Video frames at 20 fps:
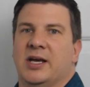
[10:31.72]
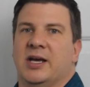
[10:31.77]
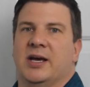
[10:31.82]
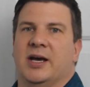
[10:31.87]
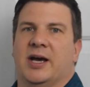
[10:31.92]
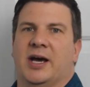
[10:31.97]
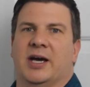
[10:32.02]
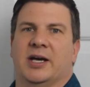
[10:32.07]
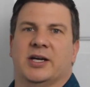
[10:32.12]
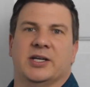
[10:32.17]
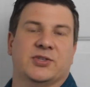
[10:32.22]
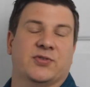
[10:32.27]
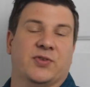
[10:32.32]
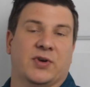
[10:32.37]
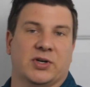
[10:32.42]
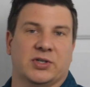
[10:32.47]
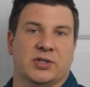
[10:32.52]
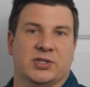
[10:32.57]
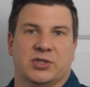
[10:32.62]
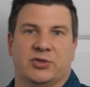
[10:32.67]
as
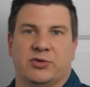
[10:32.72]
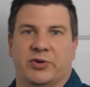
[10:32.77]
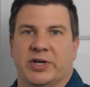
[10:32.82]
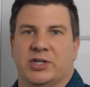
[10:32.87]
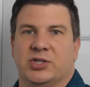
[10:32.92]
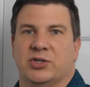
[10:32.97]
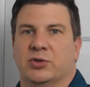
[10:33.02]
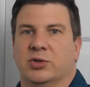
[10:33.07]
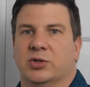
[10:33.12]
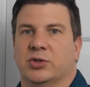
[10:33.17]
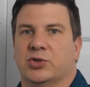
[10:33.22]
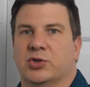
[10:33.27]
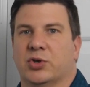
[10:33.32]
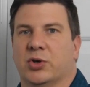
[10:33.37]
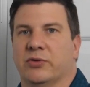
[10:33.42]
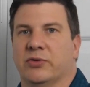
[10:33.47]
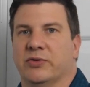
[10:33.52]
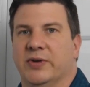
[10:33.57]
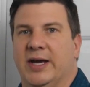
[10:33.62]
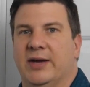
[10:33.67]
far as the directional
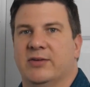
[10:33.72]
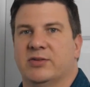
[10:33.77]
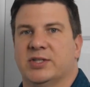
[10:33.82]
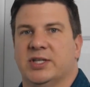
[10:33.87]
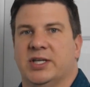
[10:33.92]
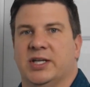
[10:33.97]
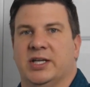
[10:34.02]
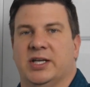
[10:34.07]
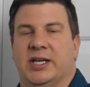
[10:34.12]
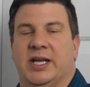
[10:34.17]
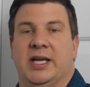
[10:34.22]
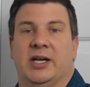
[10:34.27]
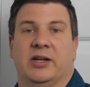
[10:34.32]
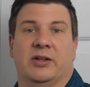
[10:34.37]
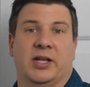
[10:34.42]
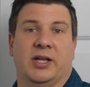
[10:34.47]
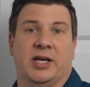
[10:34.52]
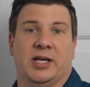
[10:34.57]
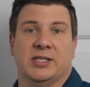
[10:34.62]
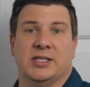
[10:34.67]
control valves and
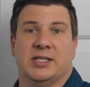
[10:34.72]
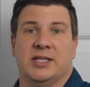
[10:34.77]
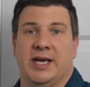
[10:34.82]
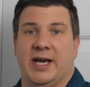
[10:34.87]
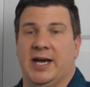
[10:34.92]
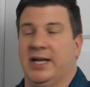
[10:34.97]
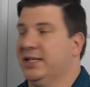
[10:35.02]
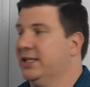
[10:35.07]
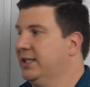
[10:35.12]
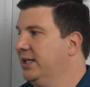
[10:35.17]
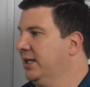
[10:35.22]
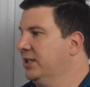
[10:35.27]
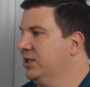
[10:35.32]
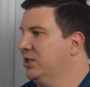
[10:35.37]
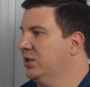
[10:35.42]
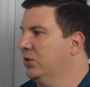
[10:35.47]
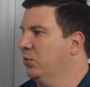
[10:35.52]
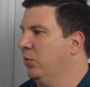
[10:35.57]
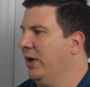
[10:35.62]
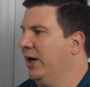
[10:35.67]
analyze that
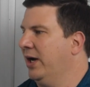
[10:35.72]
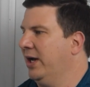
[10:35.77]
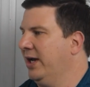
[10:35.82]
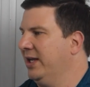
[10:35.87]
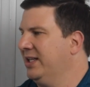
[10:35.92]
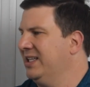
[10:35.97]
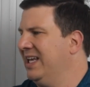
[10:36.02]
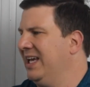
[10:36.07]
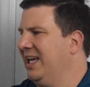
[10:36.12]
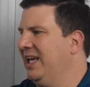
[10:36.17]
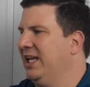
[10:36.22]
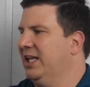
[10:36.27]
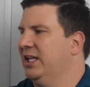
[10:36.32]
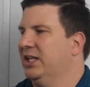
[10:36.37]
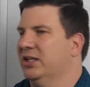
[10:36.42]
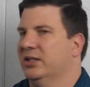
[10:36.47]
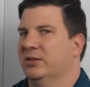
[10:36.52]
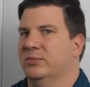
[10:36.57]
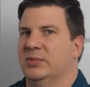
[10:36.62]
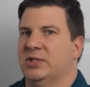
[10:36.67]
as to why a
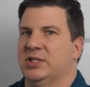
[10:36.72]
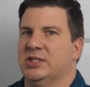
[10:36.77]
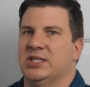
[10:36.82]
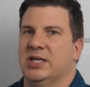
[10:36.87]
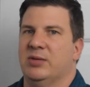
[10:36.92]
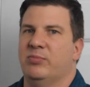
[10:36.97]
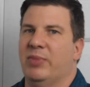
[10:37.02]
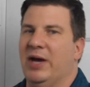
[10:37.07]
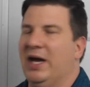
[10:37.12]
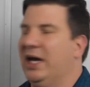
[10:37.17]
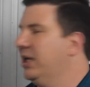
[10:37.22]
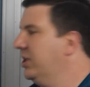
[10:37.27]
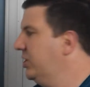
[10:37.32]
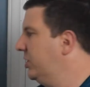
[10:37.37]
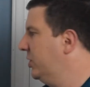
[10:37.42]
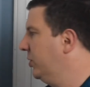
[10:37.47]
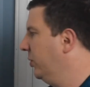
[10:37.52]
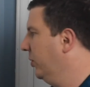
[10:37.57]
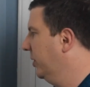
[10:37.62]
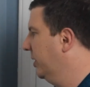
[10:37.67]
tandem is a bad
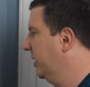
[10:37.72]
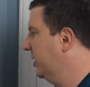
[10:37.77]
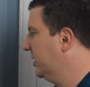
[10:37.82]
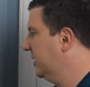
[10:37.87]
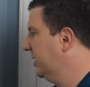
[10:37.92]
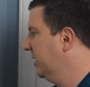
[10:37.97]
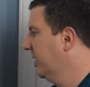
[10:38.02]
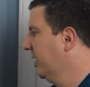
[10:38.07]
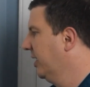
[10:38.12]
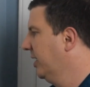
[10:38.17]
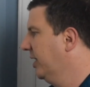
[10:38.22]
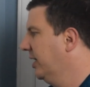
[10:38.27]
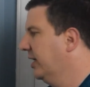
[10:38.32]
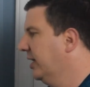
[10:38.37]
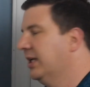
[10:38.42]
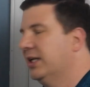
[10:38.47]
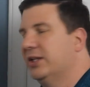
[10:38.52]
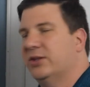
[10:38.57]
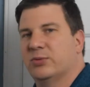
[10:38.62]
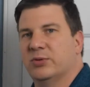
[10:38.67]
choice
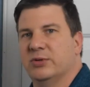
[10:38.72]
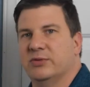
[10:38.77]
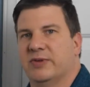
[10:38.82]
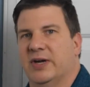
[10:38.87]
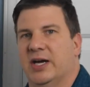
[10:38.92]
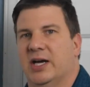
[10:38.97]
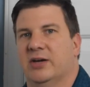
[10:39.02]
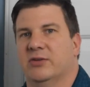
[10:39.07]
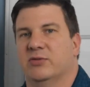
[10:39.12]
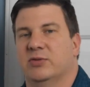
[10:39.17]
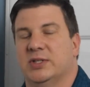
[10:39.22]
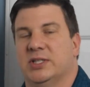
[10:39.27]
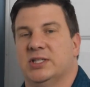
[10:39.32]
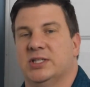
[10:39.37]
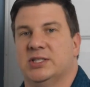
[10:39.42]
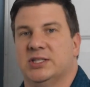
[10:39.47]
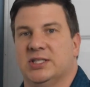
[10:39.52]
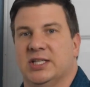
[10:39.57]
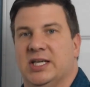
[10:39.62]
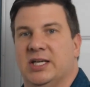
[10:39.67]
and a through valve
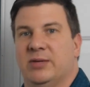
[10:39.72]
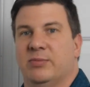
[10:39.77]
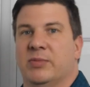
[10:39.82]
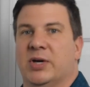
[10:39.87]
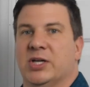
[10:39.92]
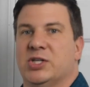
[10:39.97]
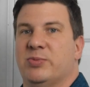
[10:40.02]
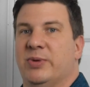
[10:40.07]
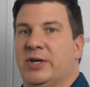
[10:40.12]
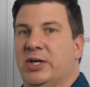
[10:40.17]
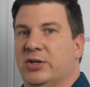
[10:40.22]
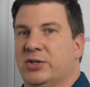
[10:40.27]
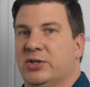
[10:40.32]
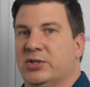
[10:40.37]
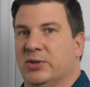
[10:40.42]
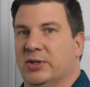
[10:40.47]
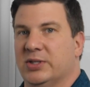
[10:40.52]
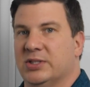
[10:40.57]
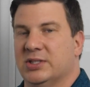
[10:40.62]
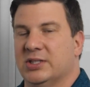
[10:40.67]
is a much better
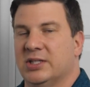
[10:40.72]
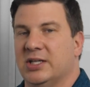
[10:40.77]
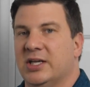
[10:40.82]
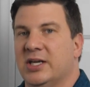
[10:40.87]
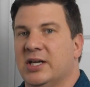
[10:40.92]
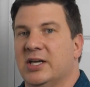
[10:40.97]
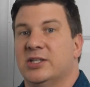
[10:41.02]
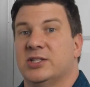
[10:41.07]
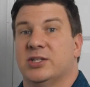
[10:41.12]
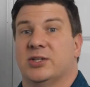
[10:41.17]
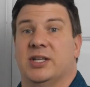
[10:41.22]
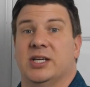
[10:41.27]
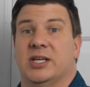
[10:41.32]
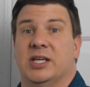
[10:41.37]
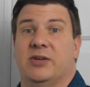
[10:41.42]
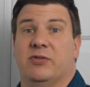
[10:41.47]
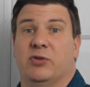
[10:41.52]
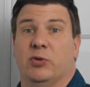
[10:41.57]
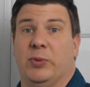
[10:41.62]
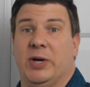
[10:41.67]
choice. So
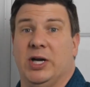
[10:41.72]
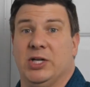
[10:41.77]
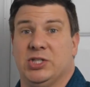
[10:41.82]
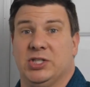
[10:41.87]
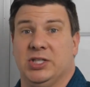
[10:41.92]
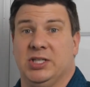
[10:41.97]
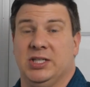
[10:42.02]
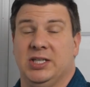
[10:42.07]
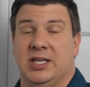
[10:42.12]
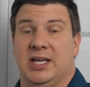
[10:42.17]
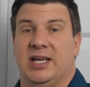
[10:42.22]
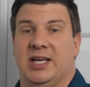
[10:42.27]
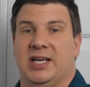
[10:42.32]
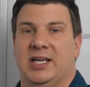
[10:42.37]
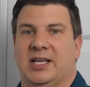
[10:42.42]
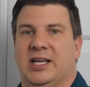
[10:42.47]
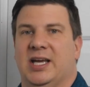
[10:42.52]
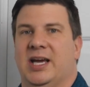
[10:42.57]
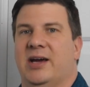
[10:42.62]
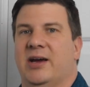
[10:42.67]
thank you for watching
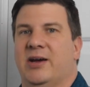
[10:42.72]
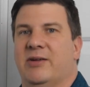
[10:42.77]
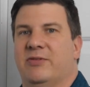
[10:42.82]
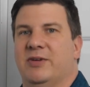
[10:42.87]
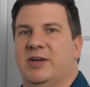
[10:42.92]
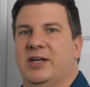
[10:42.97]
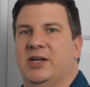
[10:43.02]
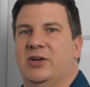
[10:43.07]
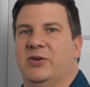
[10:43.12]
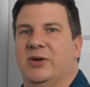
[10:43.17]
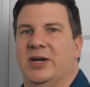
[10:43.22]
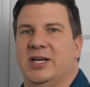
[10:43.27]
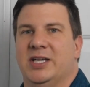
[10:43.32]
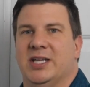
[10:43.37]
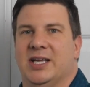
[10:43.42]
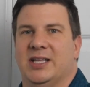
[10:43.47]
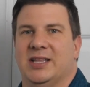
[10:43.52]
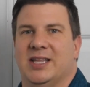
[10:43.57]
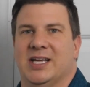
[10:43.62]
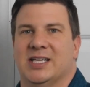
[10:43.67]
and have a great
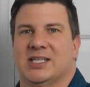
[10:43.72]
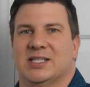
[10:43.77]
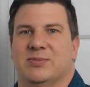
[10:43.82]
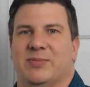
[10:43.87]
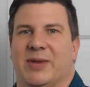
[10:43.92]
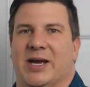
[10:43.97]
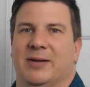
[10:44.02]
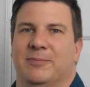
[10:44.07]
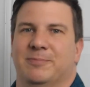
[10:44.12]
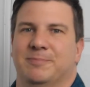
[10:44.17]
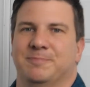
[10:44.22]
day. Thanks. Bye.